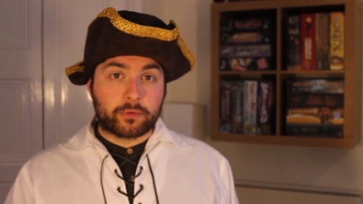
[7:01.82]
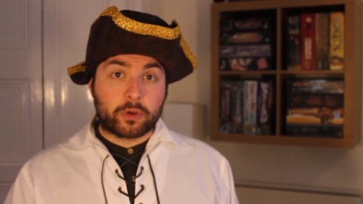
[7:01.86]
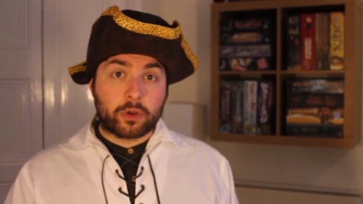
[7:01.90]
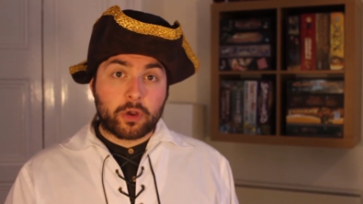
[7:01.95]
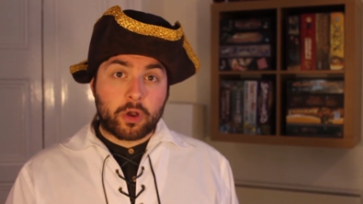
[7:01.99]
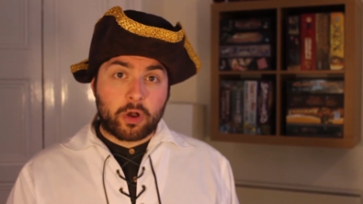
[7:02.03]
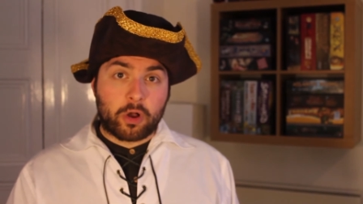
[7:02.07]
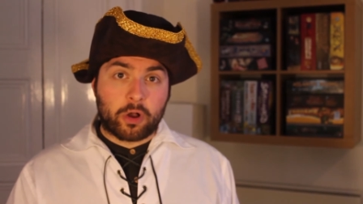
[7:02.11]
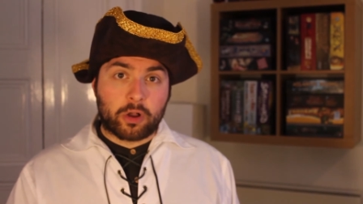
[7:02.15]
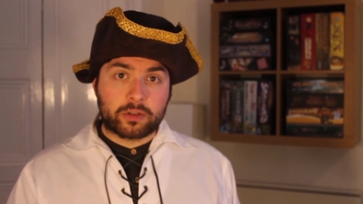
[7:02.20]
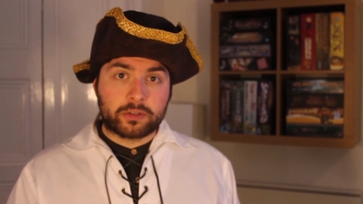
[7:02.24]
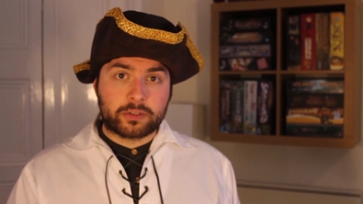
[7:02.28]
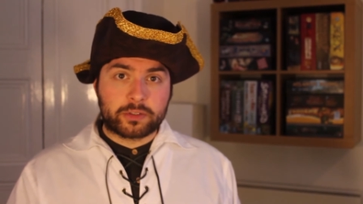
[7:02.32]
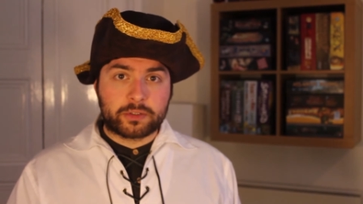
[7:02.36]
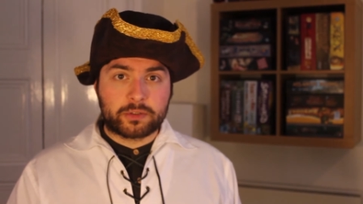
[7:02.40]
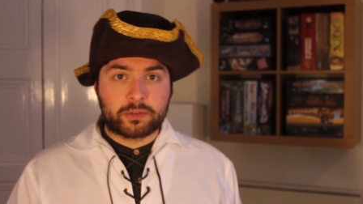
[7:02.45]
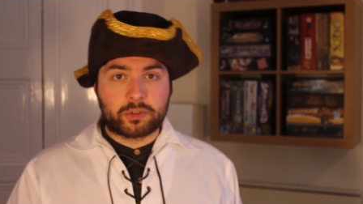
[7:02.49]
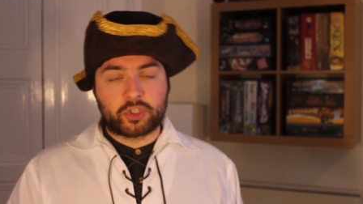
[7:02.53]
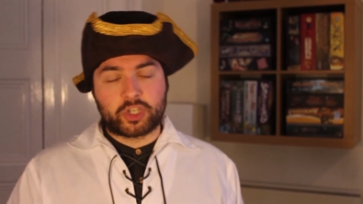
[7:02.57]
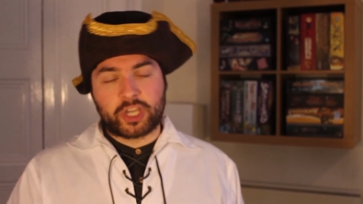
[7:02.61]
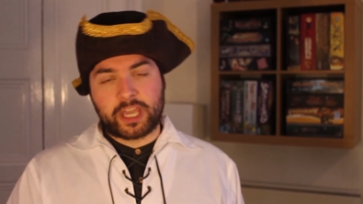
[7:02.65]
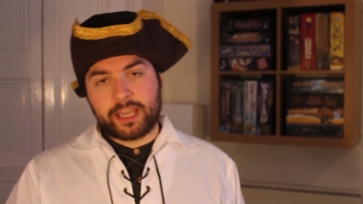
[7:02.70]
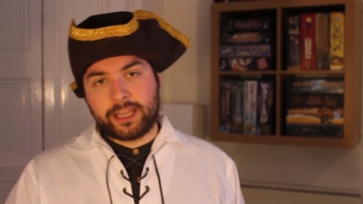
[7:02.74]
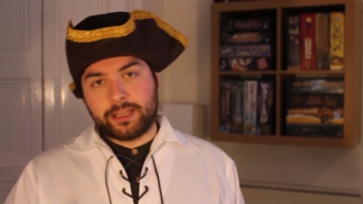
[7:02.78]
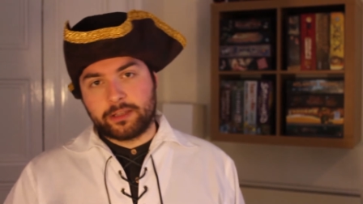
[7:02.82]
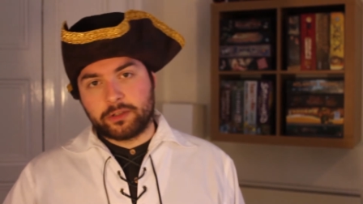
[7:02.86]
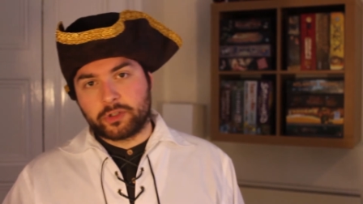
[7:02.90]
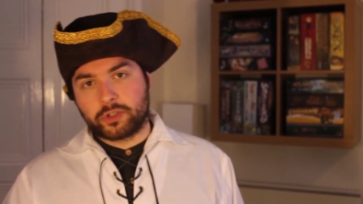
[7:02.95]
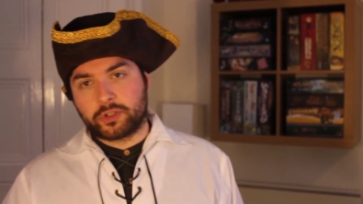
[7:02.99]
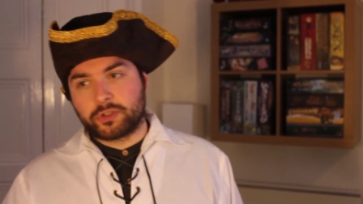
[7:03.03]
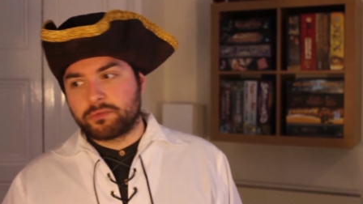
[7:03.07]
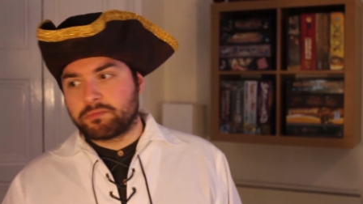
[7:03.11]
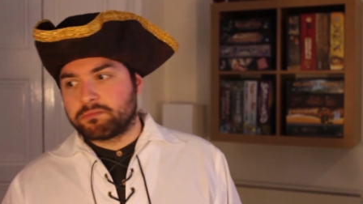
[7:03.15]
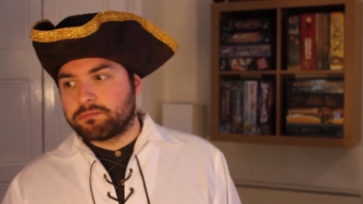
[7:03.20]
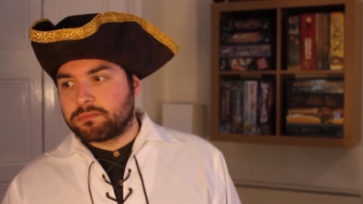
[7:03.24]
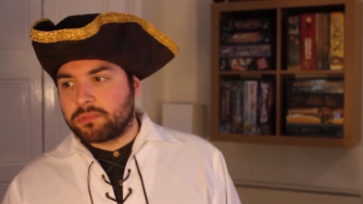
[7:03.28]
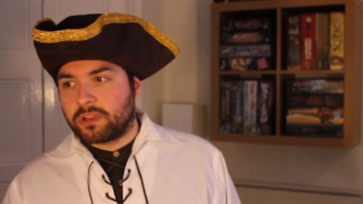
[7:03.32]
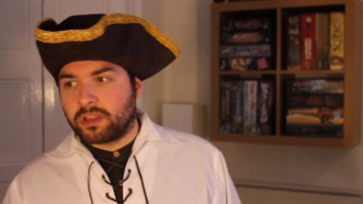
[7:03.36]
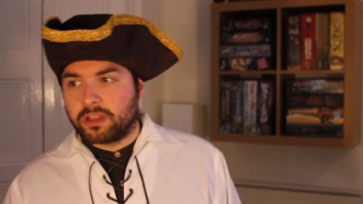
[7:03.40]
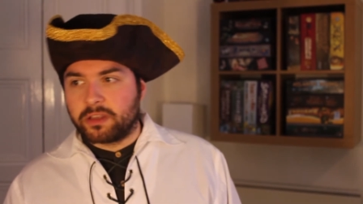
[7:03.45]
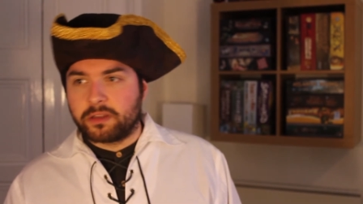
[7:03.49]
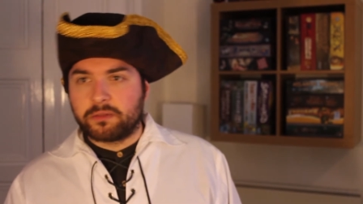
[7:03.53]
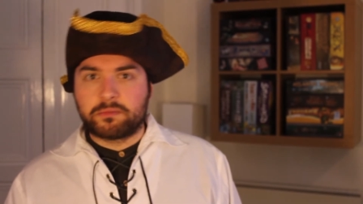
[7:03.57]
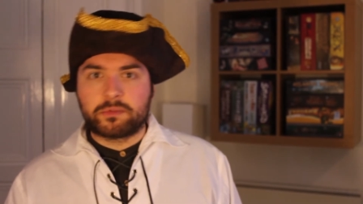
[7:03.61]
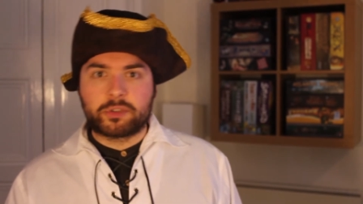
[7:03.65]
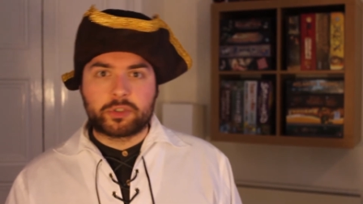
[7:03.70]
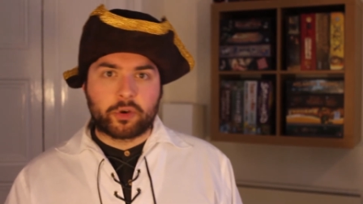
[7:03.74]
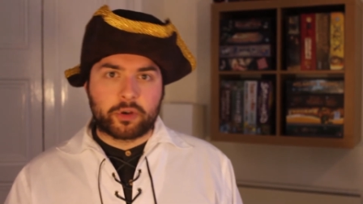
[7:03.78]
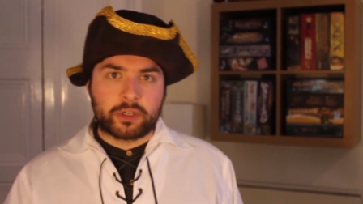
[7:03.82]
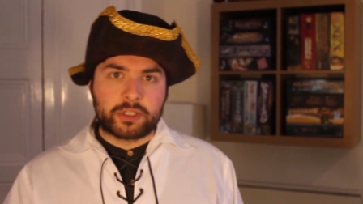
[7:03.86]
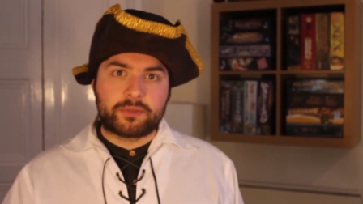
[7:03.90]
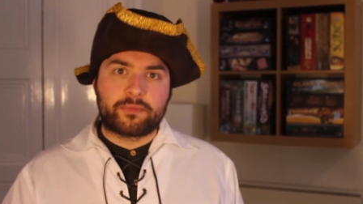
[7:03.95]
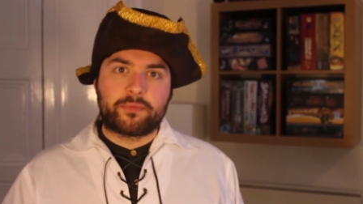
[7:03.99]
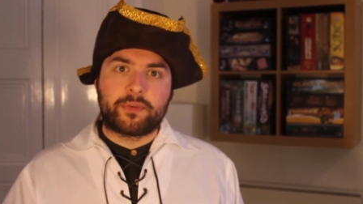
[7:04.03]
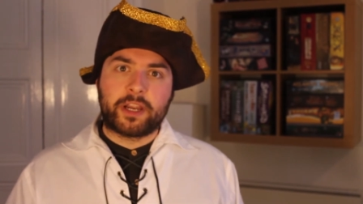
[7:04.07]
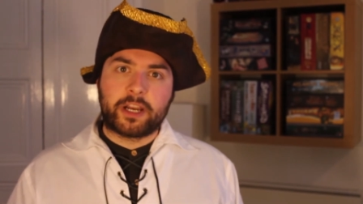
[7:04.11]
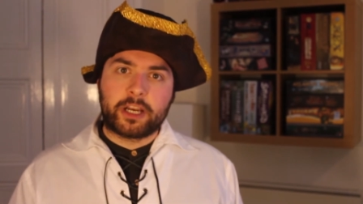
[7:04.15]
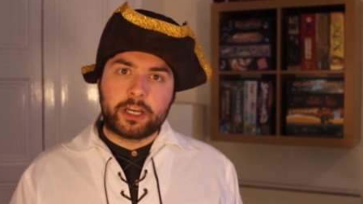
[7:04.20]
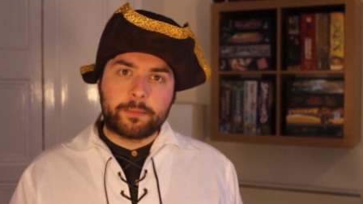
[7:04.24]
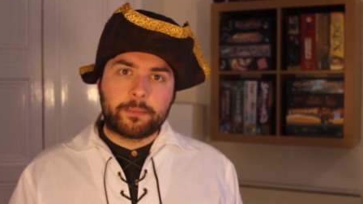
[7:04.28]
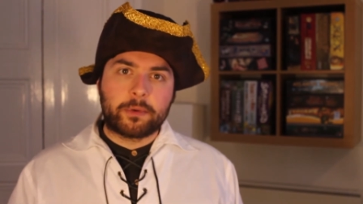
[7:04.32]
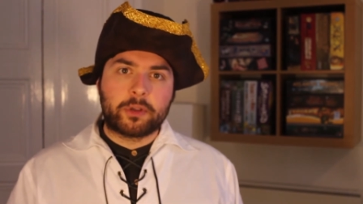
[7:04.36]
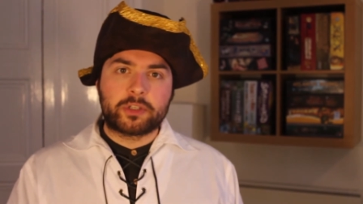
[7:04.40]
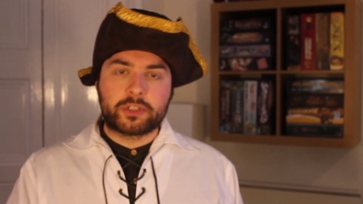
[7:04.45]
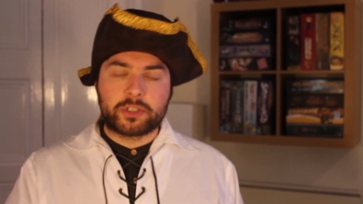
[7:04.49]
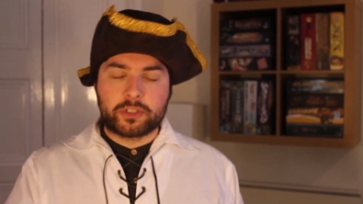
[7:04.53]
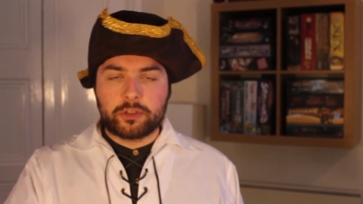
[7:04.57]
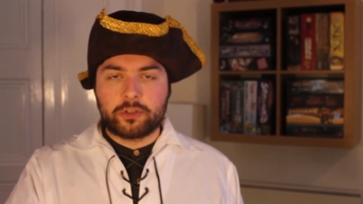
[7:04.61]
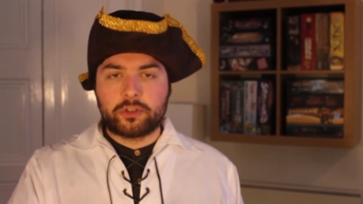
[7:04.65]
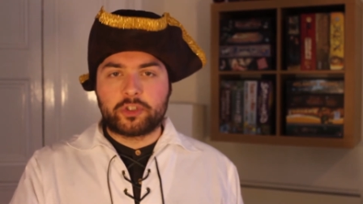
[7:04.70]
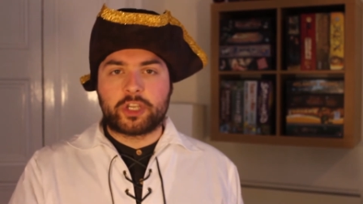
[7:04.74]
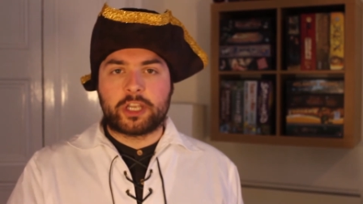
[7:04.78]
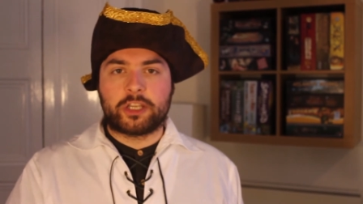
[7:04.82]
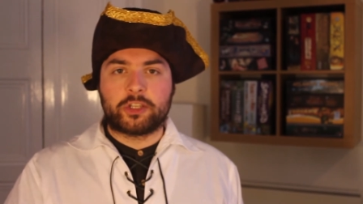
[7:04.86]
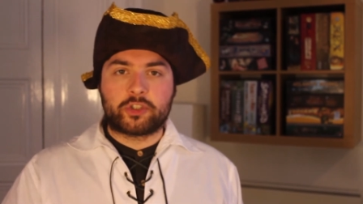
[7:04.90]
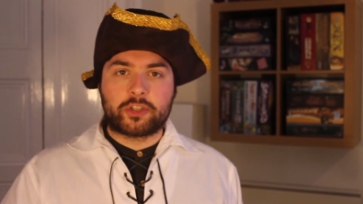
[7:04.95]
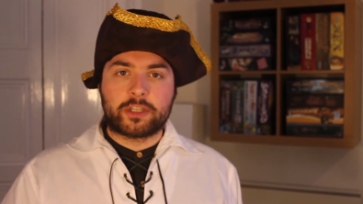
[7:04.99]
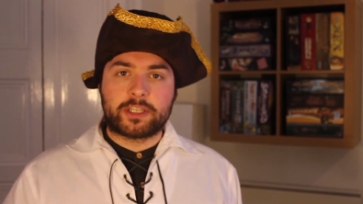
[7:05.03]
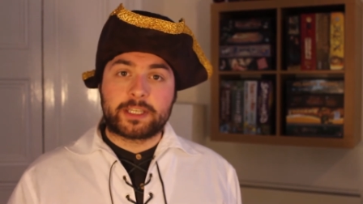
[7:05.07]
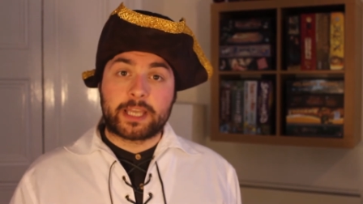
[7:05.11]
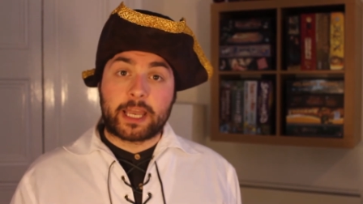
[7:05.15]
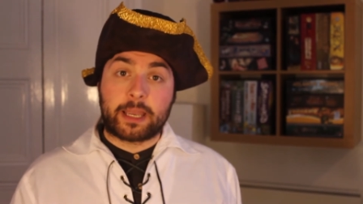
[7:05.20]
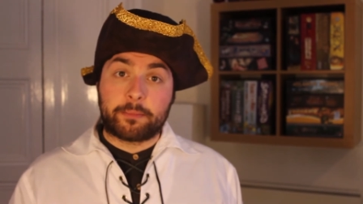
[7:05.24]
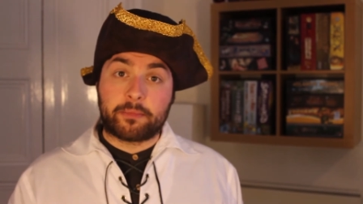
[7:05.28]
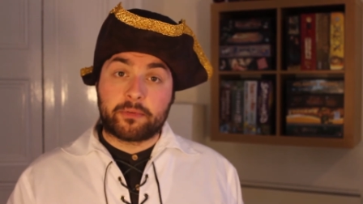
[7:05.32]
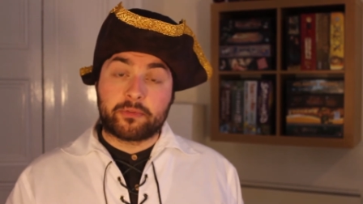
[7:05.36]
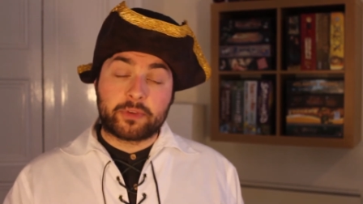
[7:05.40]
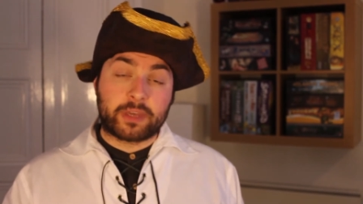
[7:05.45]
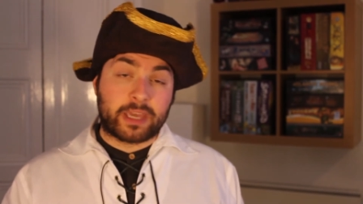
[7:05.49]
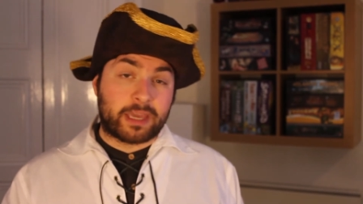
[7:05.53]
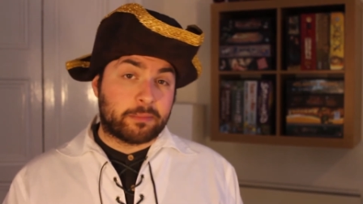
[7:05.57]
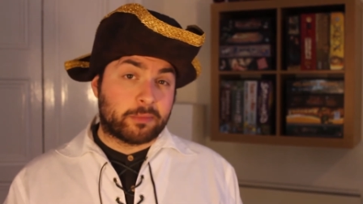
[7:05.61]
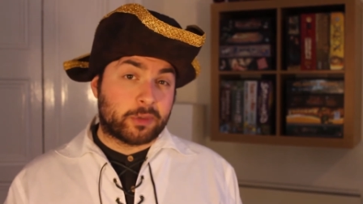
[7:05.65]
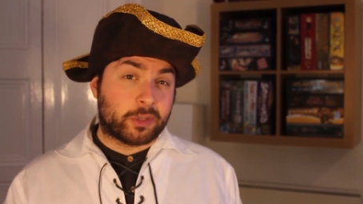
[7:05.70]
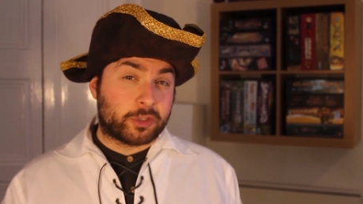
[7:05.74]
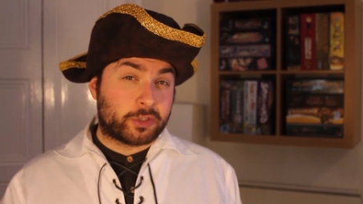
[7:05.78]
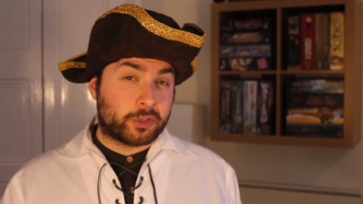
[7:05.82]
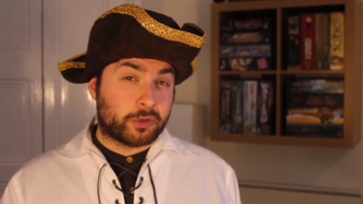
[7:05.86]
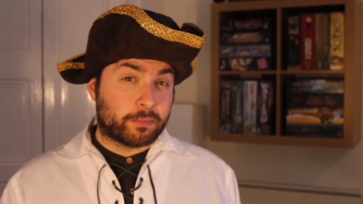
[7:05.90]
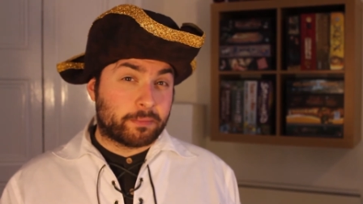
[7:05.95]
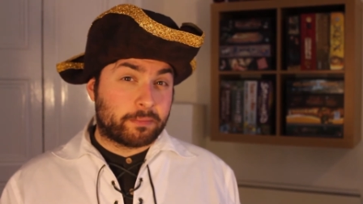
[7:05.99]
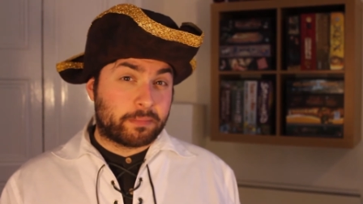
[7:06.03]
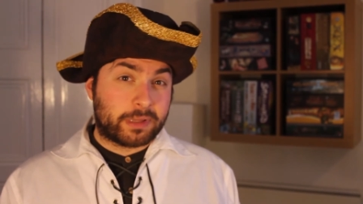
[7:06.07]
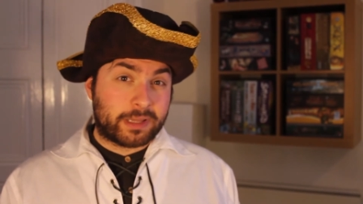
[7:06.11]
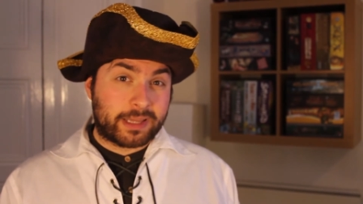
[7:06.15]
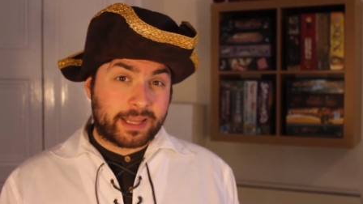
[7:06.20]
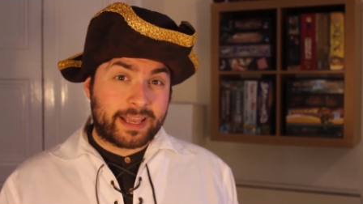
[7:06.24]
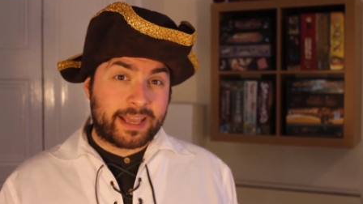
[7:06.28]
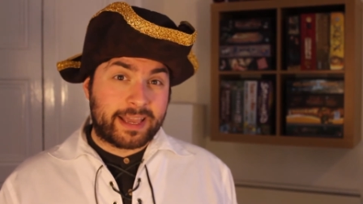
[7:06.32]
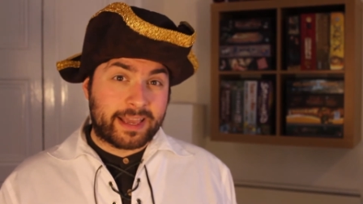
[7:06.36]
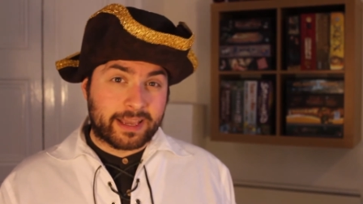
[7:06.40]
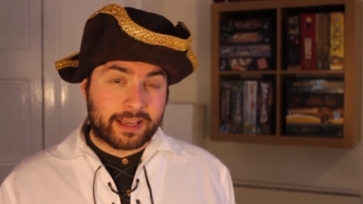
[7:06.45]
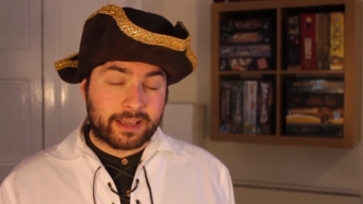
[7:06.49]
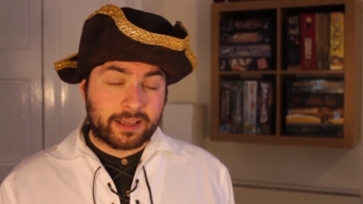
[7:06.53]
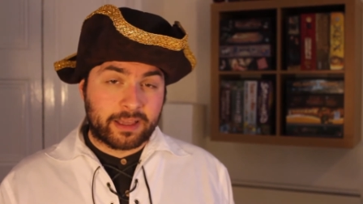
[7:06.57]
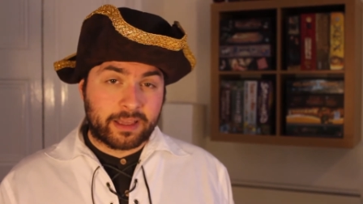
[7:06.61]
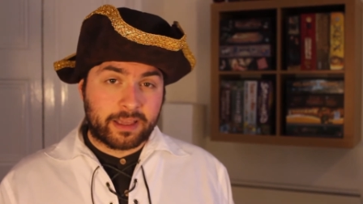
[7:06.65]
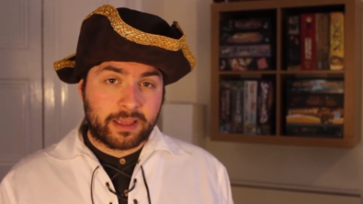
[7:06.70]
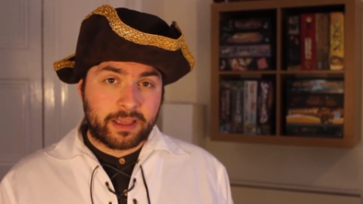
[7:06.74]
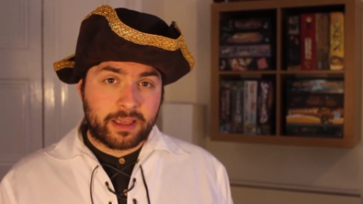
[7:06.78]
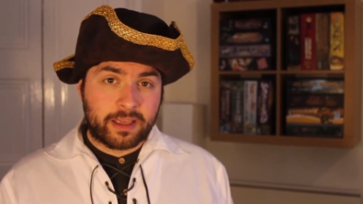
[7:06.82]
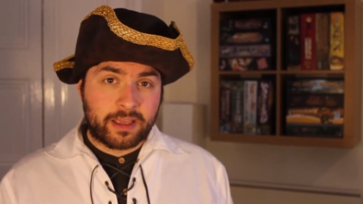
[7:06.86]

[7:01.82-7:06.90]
you've got. Change the choice variables and you change the type of game that you're playing.